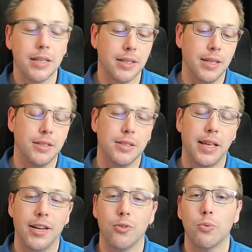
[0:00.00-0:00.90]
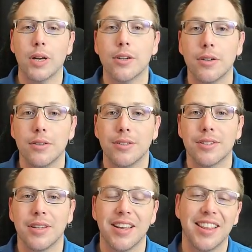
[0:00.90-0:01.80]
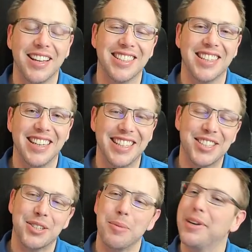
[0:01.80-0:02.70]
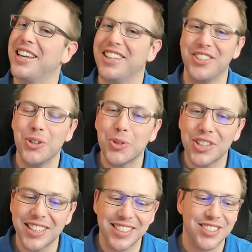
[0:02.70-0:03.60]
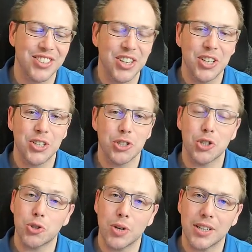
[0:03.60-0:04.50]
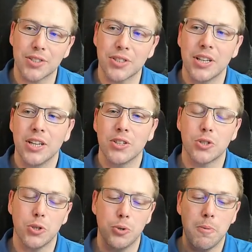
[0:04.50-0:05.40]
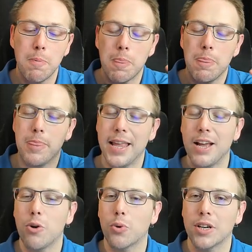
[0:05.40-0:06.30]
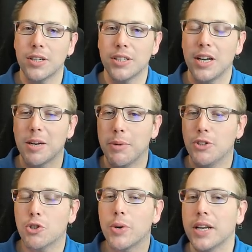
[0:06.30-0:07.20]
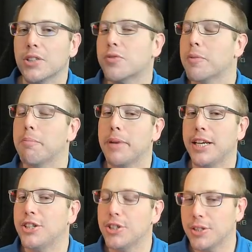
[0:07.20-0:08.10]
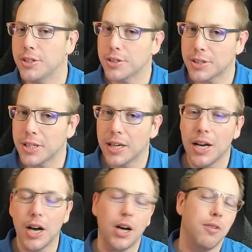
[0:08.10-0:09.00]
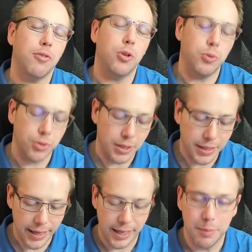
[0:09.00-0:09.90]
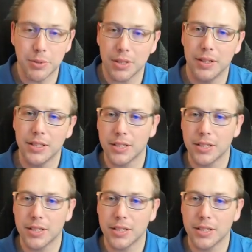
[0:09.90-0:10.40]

things like records, things like discriminated unions, structs. So now we're going to talk about transformations of those types. And let